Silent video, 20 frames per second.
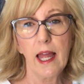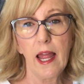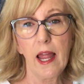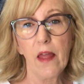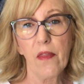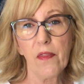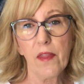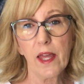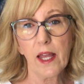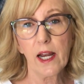
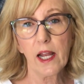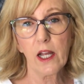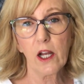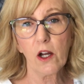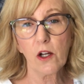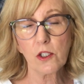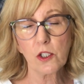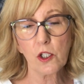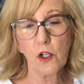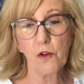And then I
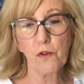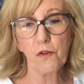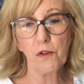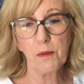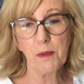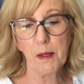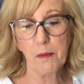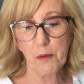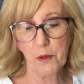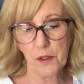also, for
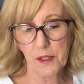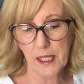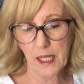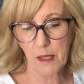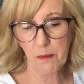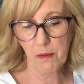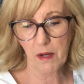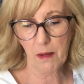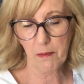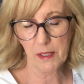my
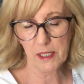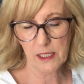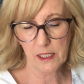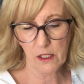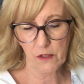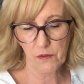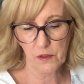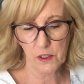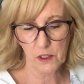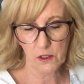birthday, bought
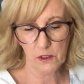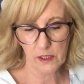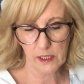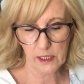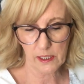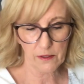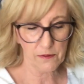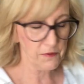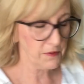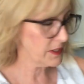myself a little
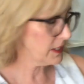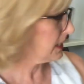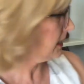gift.